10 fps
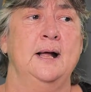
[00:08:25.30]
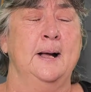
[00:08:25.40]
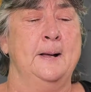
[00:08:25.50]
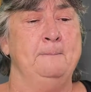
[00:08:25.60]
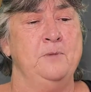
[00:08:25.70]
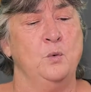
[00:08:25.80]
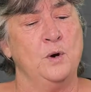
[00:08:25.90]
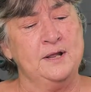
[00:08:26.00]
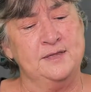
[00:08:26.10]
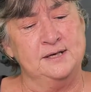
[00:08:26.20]

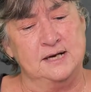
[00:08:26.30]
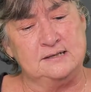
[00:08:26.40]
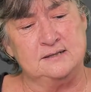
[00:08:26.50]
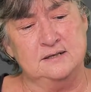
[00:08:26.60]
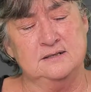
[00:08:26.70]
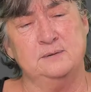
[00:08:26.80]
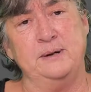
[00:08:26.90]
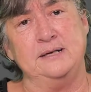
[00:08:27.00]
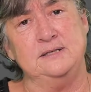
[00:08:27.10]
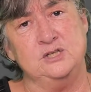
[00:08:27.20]
One of the nice things
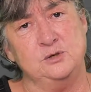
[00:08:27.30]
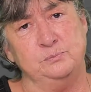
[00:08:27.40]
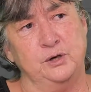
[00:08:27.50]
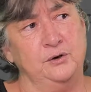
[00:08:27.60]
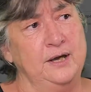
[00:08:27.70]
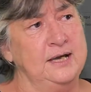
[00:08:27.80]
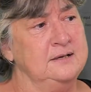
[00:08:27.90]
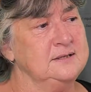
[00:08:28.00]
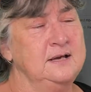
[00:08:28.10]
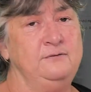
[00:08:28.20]
about Digibro
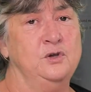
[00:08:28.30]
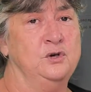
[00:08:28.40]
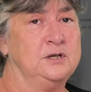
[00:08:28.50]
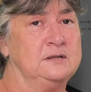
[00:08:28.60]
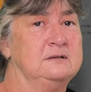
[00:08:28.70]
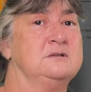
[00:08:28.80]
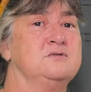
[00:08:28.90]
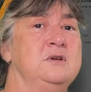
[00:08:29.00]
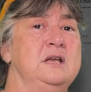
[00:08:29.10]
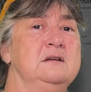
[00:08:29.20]
is if you look at the
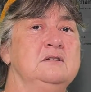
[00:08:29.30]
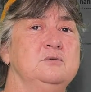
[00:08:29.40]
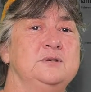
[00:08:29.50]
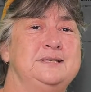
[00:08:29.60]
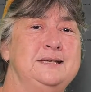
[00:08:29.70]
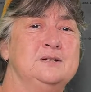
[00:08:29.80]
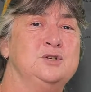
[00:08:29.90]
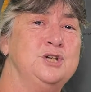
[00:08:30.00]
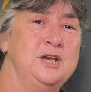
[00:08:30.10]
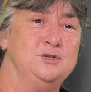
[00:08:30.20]
screen, you will see a
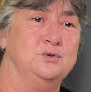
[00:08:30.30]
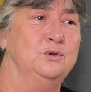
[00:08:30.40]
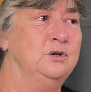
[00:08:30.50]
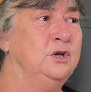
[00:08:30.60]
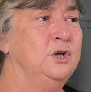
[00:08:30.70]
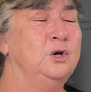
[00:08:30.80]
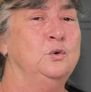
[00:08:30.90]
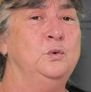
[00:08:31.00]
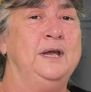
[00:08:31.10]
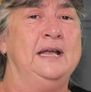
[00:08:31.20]
schedule
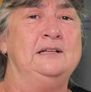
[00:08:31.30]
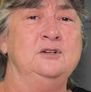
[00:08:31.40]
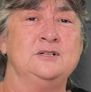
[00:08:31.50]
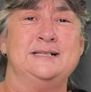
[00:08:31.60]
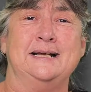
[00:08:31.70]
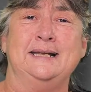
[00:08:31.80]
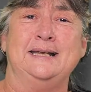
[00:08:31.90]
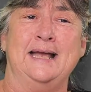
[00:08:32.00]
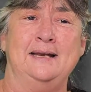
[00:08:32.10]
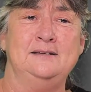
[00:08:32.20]
where it looks like a
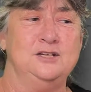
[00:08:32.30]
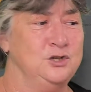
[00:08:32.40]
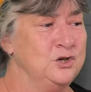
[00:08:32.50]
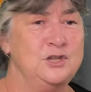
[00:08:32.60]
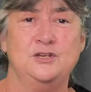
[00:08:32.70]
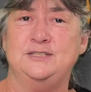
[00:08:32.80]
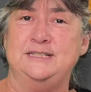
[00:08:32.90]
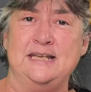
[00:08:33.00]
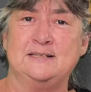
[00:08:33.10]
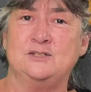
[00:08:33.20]
calendar. You know those
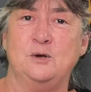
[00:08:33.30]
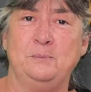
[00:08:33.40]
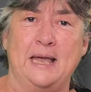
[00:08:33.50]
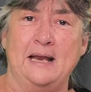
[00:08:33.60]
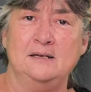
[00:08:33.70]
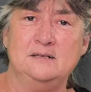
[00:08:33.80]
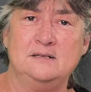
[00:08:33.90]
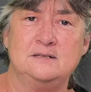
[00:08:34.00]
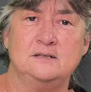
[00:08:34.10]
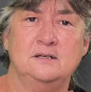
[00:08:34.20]
desktop
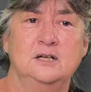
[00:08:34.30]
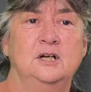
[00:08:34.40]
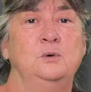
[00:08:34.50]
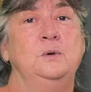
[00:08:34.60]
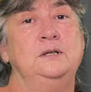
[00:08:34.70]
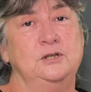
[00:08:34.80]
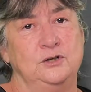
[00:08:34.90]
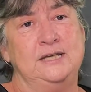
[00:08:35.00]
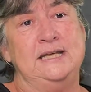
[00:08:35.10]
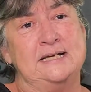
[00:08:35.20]
calendars? Well,
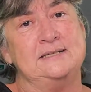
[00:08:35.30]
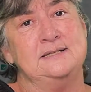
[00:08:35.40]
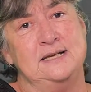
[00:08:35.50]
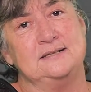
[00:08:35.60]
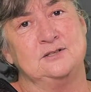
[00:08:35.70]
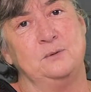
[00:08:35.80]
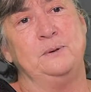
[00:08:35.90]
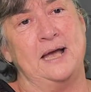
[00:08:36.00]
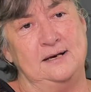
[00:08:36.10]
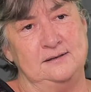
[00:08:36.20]
look, here's a desktop
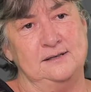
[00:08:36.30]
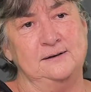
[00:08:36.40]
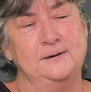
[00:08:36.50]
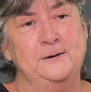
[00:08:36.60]
calendar.